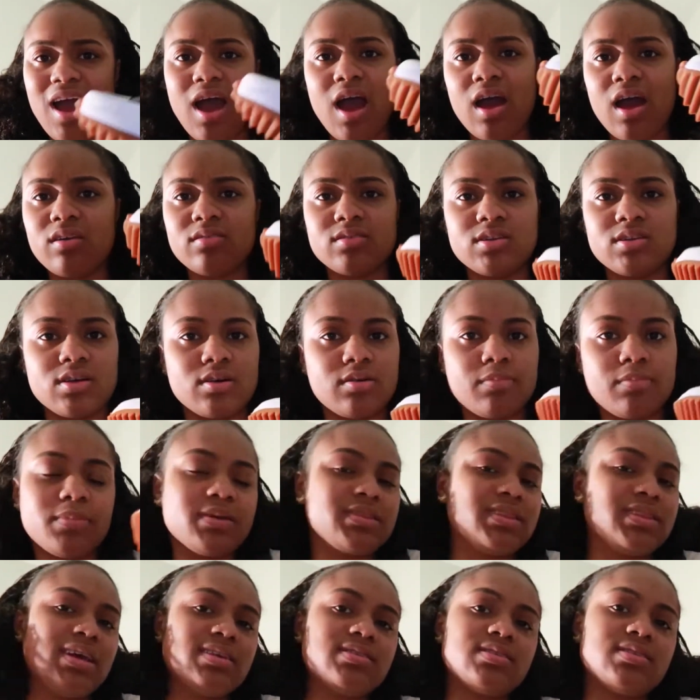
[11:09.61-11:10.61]
i don't know
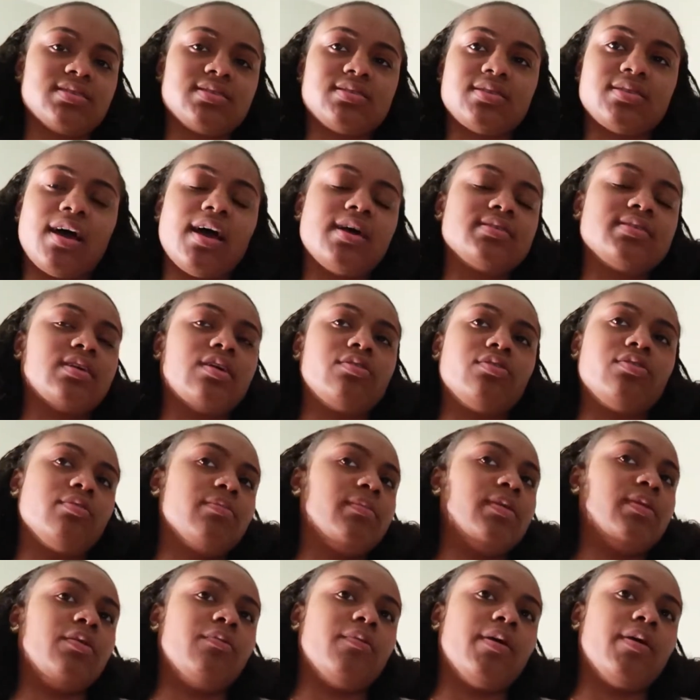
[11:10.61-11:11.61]
but that's the size i
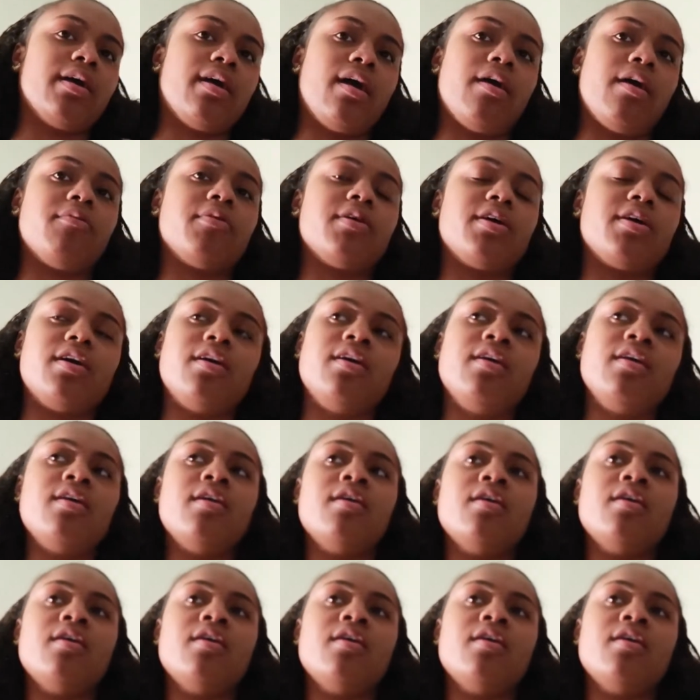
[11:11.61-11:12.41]
normally wear i wear a